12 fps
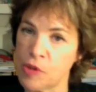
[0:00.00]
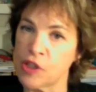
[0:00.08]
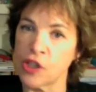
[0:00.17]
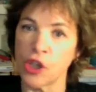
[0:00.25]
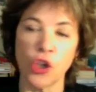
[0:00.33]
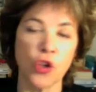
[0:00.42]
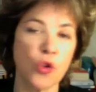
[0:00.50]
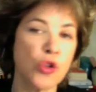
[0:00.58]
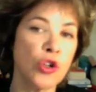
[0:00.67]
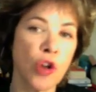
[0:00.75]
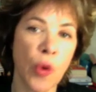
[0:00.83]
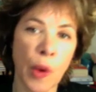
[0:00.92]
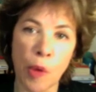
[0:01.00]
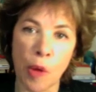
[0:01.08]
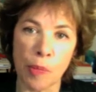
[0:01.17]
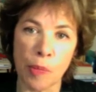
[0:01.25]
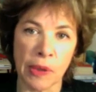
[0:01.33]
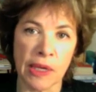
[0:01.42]
is a huge and growing
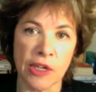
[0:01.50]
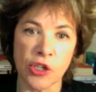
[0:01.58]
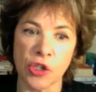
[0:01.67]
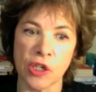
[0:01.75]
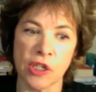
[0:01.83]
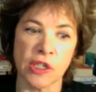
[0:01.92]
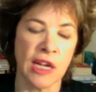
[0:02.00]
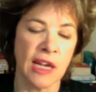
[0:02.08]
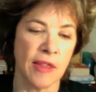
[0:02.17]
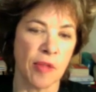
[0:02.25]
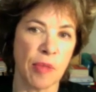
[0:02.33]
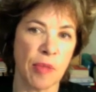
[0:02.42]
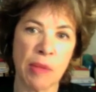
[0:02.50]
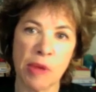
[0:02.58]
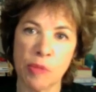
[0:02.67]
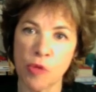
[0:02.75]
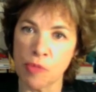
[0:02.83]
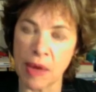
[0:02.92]
population as the
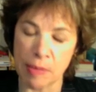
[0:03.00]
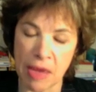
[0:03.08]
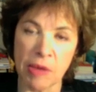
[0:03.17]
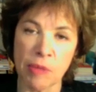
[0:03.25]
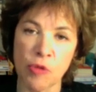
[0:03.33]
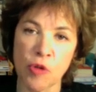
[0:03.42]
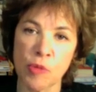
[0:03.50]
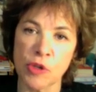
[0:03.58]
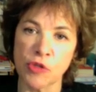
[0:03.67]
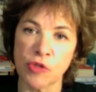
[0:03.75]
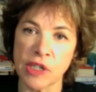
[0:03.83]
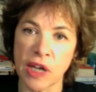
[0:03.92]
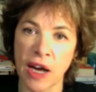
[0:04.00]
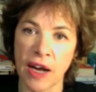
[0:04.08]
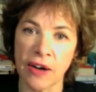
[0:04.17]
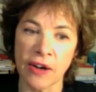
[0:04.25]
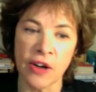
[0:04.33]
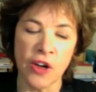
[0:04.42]
baby, bo- baby boomers
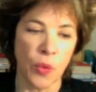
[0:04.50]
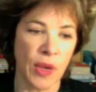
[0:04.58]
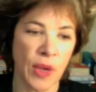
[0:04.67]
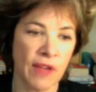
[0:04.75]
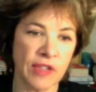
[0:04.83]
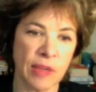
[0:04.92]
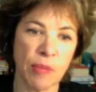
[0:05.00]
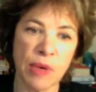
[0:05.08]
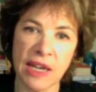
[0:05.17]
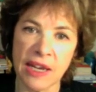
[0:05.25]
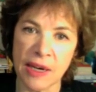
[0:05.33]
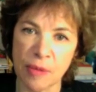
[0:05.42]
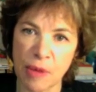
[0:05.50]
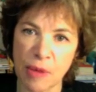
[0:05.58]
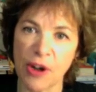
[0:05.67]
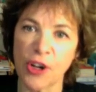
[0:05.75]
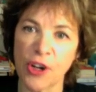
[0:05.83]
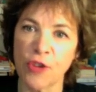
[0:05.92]
retire. We have somebody in
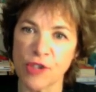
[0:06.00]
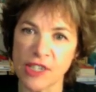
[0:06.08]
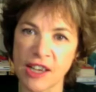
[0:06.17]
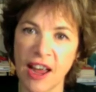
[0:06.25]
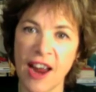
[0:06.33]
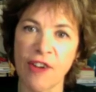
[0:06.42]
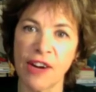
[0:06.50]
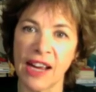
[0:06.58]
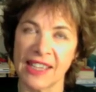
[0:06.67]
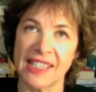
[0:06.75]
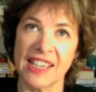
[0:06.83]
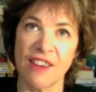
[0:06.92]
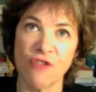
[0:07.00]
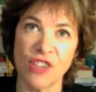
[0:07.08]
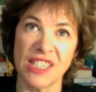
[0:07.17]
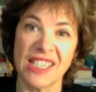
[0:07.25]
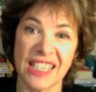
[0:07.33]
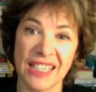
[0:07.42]
America retiring, I think it's
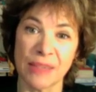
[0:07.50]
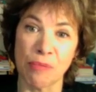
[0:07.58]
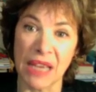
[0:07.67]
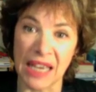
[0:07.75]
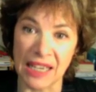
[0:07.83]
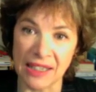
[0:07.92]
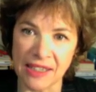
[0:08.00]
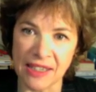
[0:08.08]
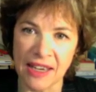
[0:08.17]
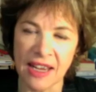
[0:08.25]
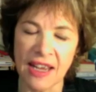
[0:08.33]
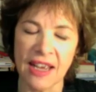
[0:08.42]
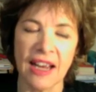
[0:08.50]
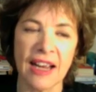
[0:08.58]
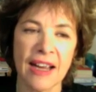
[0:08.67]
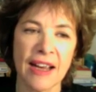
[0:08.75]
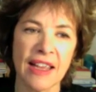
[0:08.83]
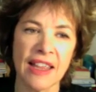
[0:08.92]
every six minutes.
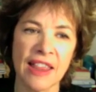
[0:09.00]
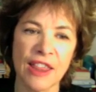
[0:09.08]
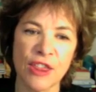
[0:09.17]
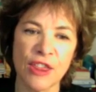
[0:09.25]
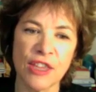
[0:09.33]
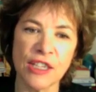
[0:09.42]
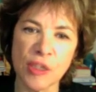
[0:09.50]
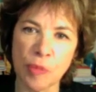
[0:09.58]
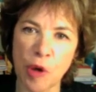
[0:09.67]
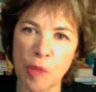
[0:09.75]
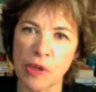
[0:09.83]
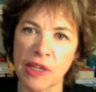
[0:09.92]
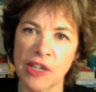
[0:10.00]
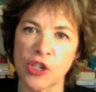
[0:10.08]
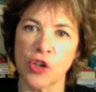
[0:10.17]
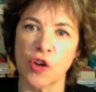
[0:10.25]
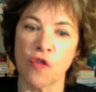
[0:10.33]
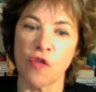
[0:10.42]
Uh, this is a
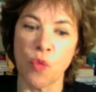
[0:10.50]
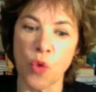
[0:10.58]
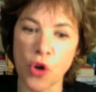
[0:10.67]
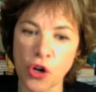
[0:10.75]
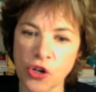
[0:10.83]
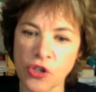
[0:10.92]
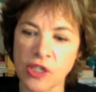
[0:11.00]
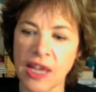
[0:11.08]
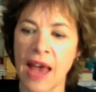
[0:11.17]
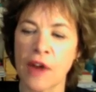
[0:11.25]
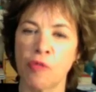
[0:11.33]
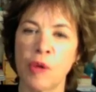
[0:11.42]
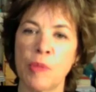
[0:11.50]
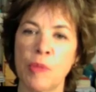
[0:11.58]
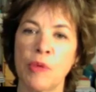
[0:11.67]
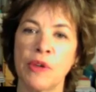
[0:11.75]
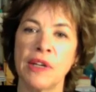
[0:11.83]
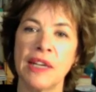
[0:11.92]
population of workers and of people
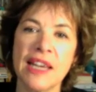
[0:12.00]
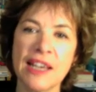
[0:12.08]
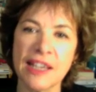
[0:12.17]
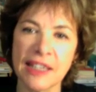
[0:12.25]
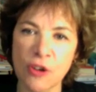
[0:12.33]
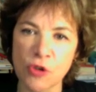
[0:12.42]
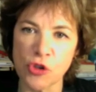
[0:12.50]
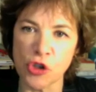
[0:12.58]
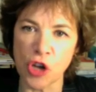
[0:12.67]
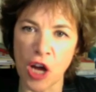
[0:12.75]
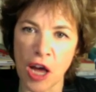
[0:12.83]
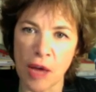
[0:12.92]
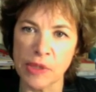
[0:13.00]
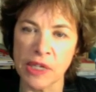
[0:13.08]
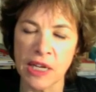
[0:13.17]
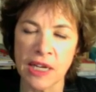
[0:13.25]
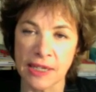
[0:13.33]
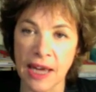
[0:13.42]
needing those jobs
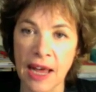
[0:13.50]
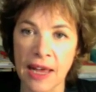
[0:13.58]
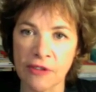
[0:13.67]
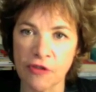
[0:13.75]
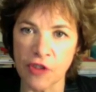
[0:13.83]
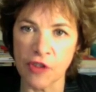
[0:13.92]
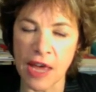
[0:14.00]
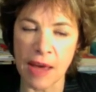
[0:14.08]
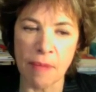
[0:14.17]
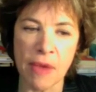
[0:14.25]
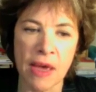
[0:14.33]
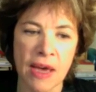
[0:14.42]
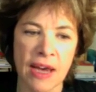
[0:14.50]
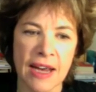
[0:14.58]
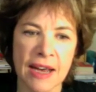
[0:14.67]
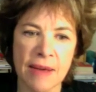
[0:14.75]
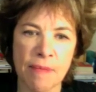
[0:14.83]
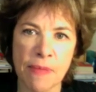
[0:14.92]
done for them
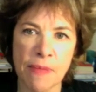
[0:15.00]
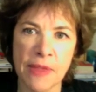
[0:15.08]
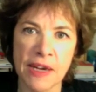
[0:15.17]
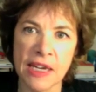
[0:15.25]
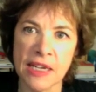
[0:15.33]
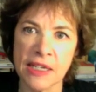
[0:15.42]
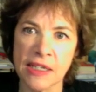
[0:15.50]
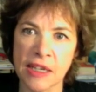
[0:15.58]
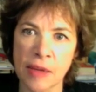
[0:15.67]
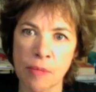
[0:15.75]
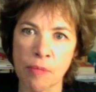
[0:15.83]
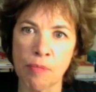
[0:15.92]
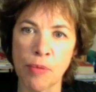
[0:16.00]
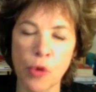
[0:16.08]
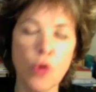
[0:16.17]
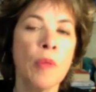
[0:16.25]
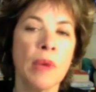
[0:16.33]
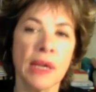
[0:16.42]
um, that is
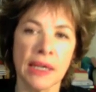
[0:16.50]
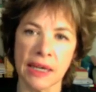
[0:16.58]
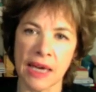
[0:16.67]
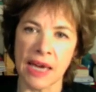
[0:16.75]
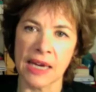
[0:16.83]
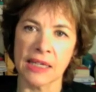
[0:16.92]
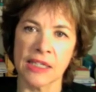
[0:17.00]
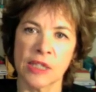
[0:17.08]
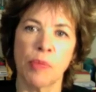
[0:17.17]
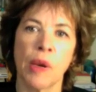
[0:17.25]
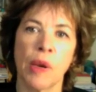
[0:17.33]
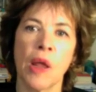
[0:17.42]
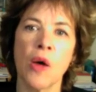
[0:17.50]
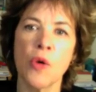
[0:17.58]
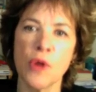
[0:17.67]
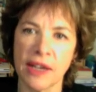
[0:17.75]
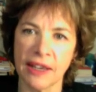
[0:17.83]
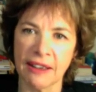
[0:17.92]
booming and
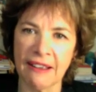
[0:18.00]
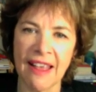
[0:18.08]
exploding.